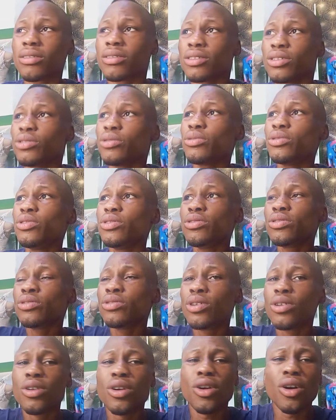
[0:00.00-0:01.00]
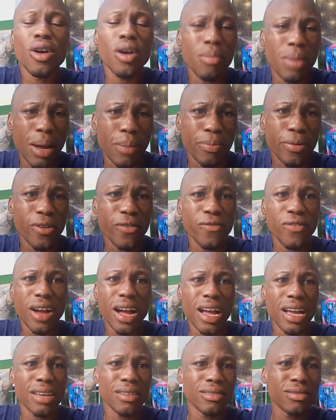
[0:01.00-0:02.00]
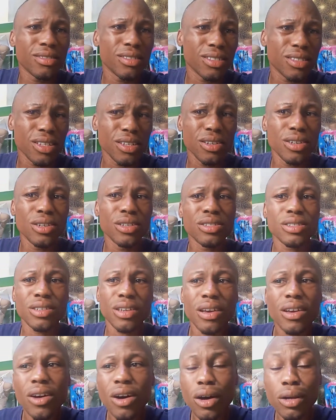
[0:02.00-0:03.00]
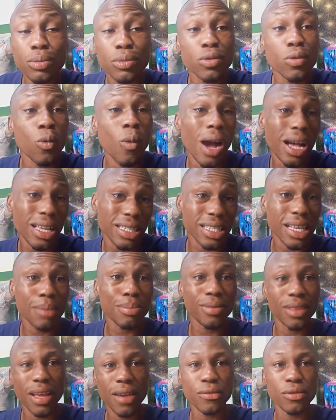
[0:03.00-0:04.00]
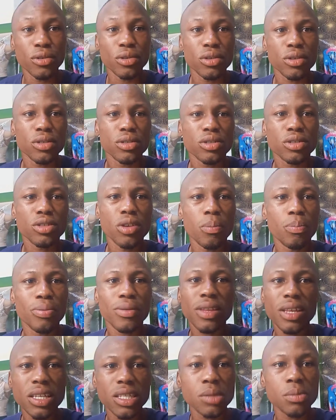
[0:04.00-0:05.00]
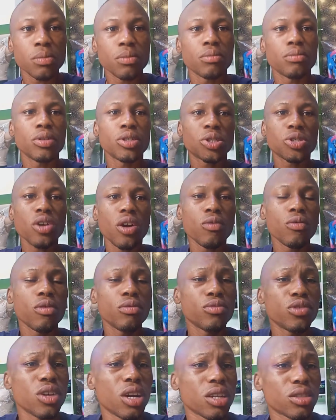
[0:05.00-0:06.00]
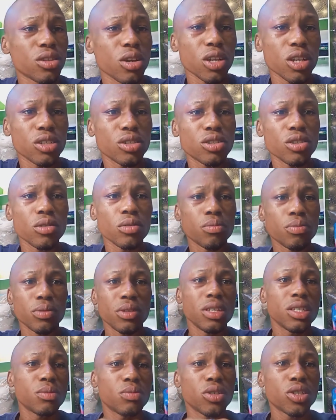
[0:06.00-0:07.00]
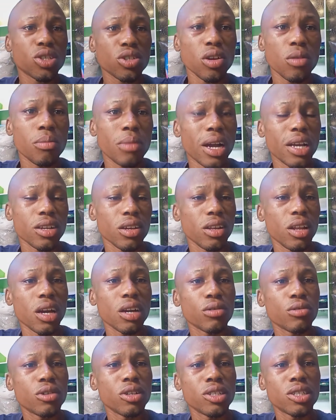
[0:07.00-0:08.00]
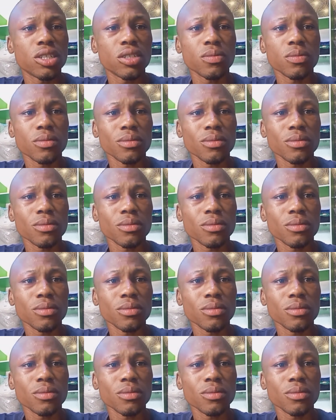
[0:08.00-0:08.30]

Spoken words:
You wouldn't know all my profile details, all to WhatsApp level. So please be sure whom you are talking to. Please be sure mind your language.